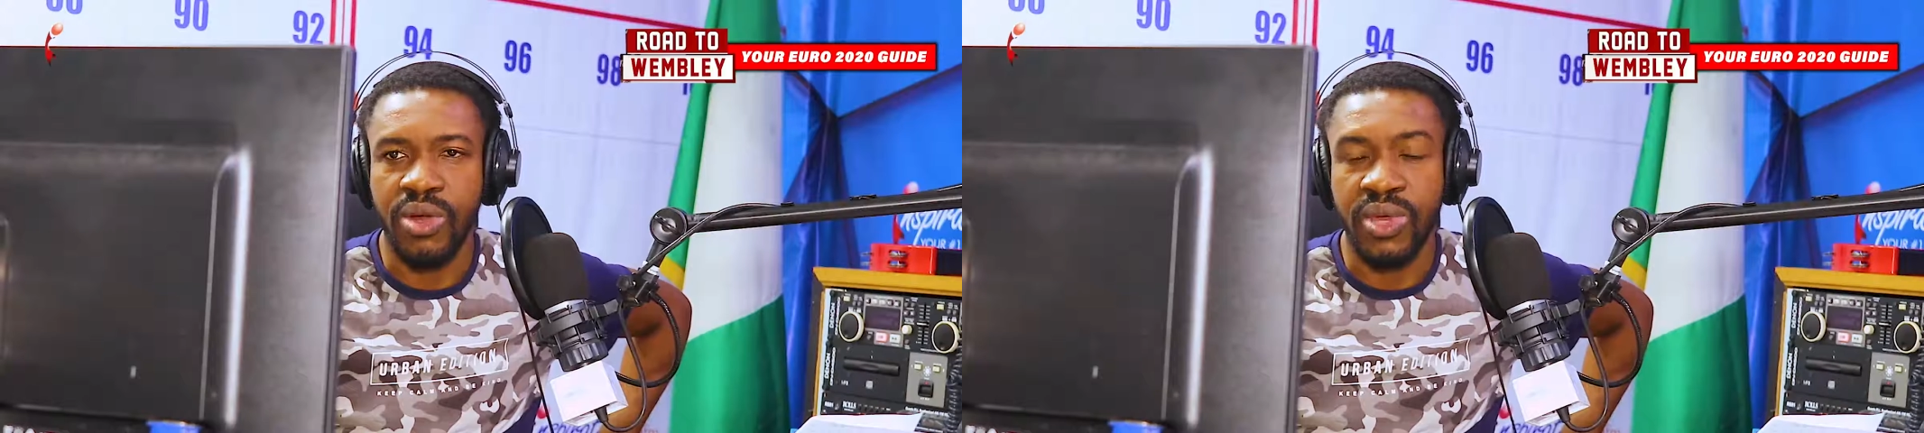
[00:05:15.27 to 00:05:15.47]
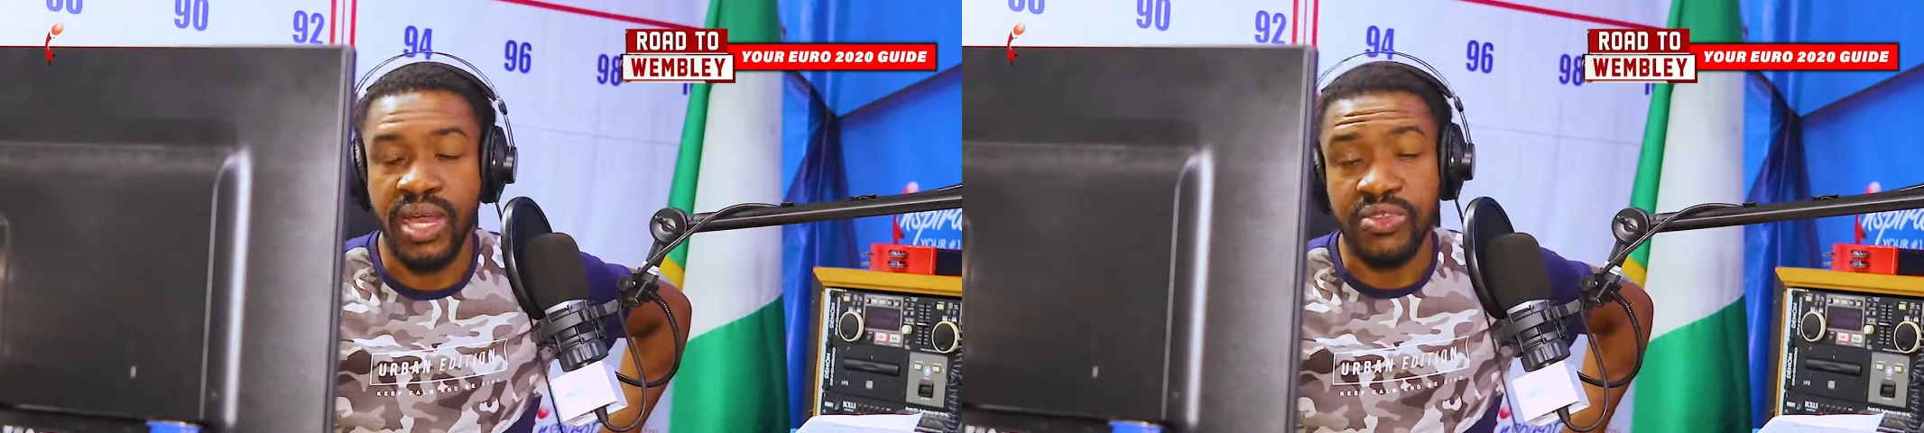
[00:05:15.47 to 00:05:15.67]

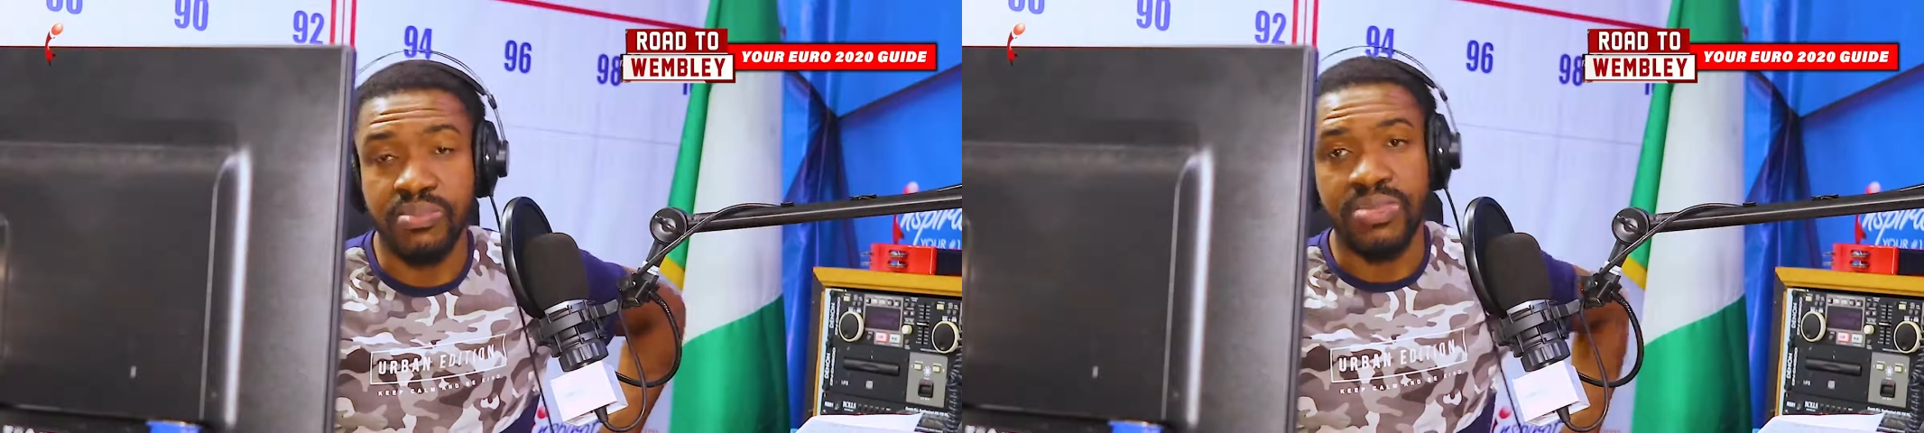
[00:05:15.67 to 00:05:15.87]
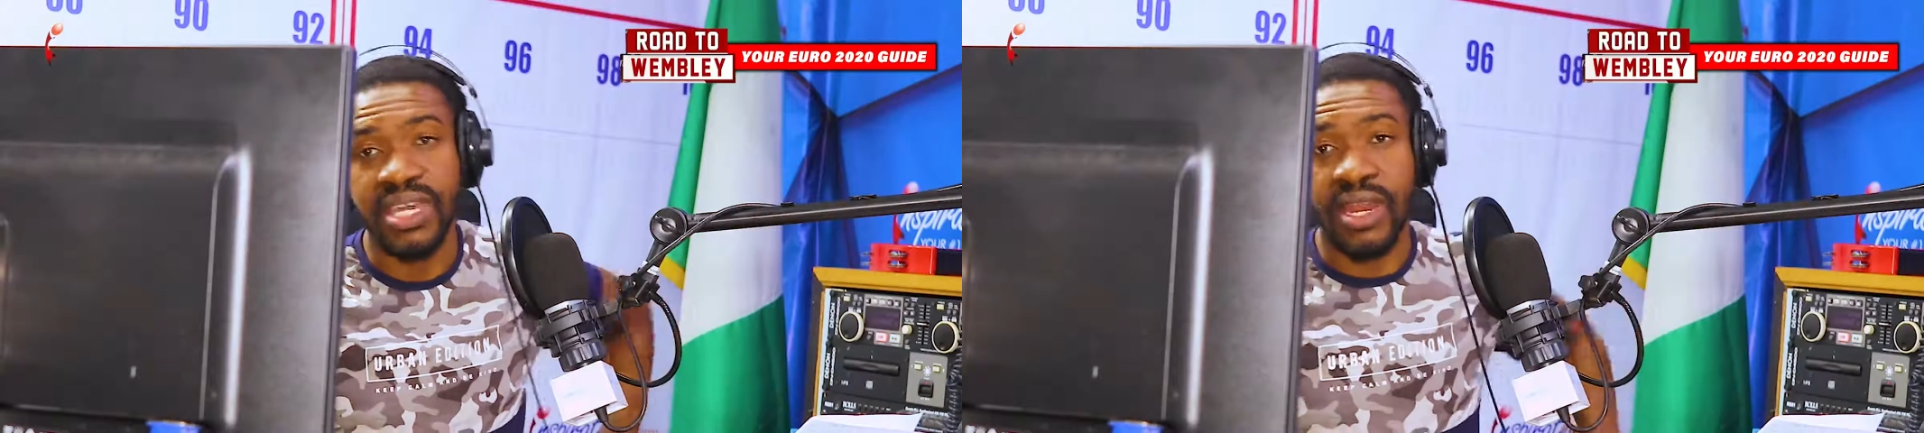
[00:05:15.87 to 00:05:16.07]
We have
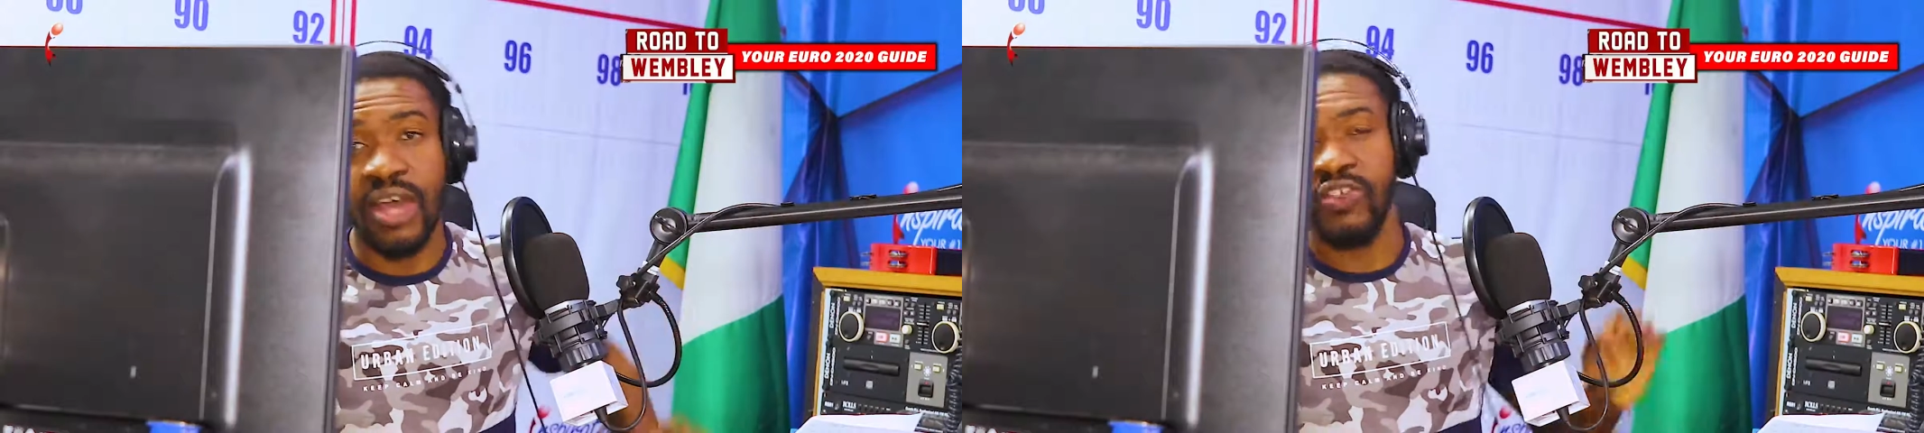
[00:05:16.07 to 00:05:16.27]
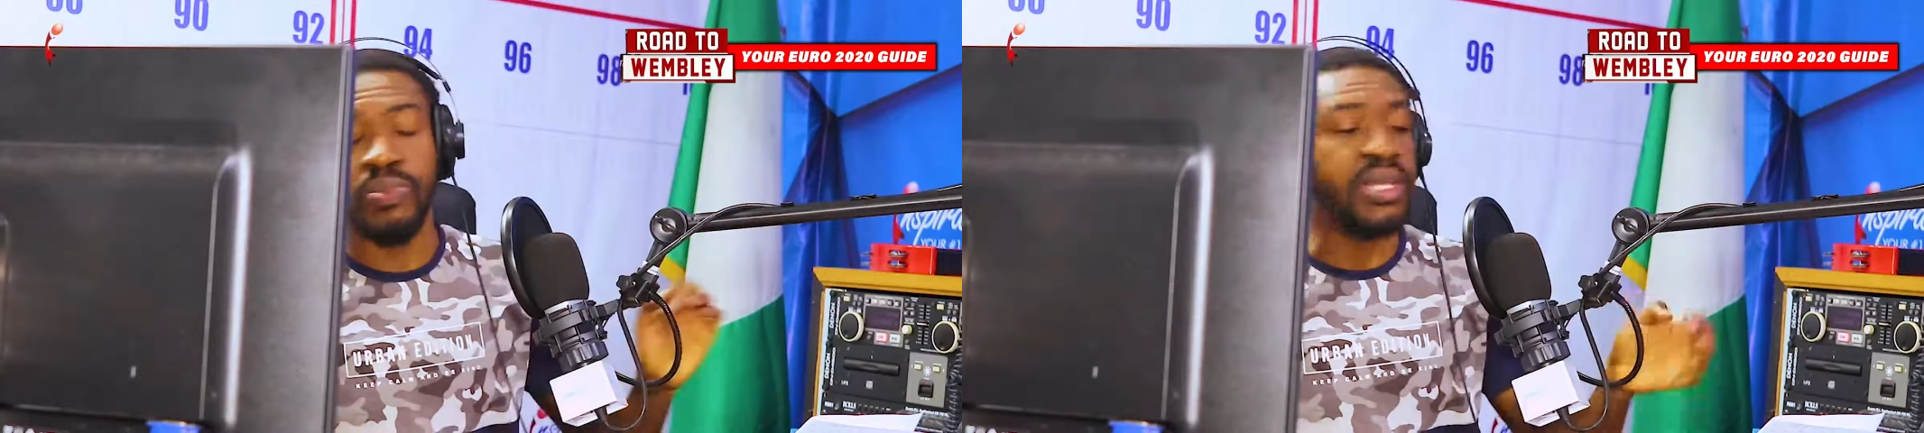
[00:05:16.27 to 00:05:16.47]
some big
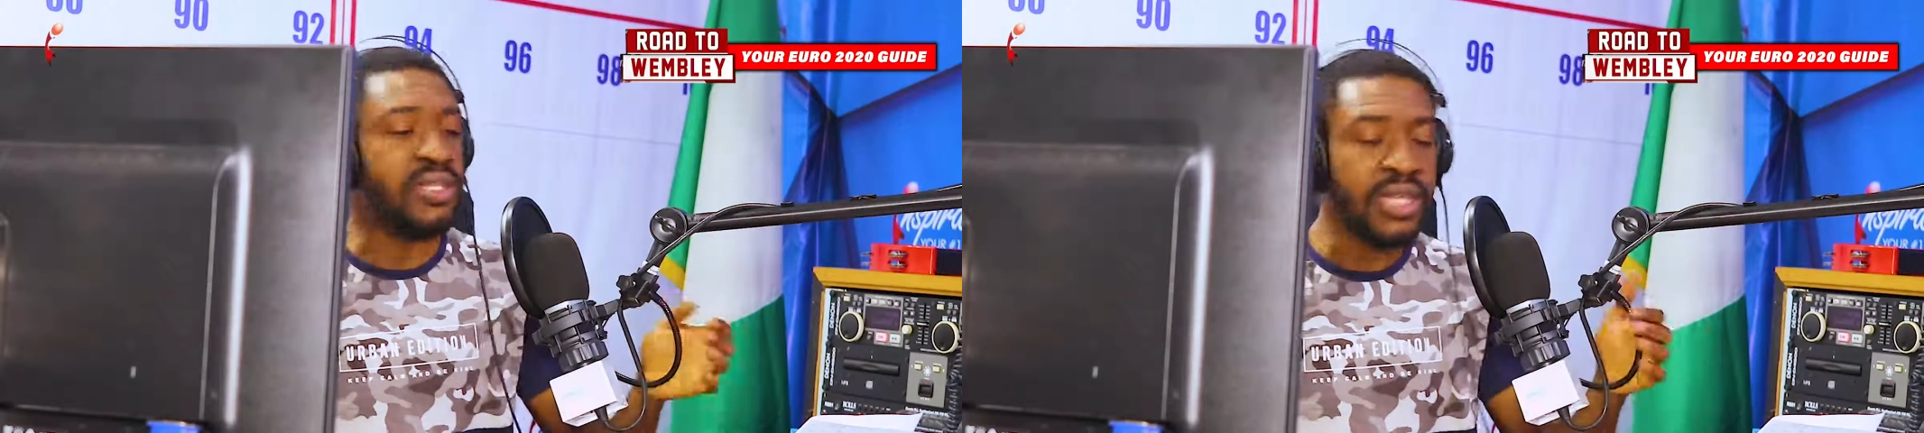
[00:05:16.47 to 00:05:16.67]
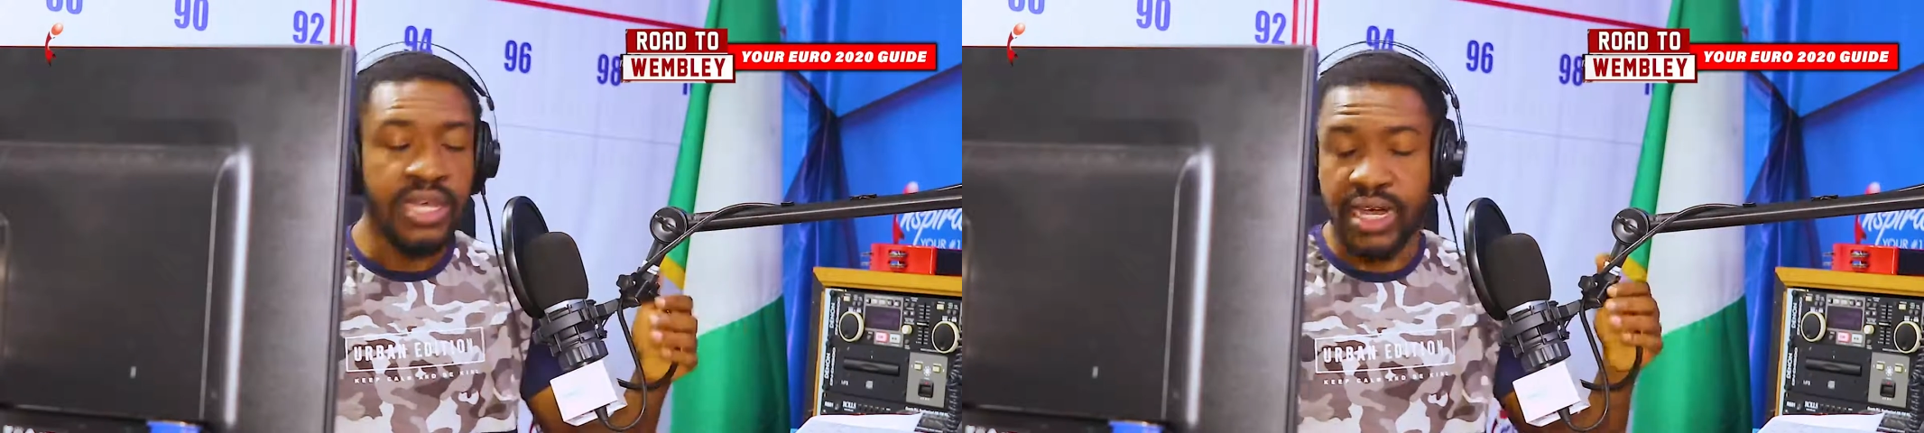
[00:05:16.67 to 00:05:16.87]
announcements